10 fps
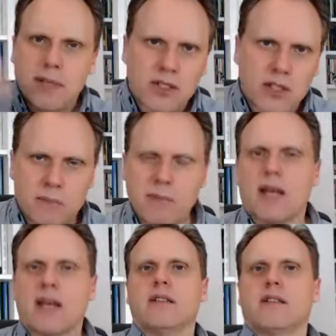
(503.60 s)

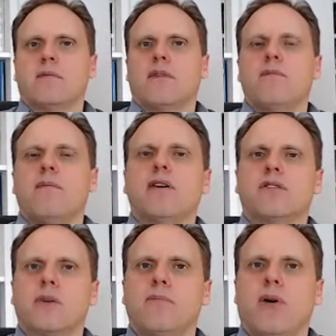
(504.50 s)
transmission
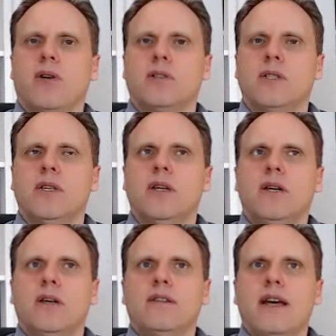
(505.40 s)
mechanism of monetary
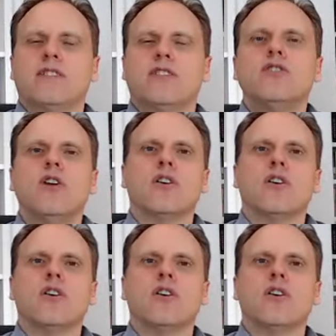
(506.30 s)
policy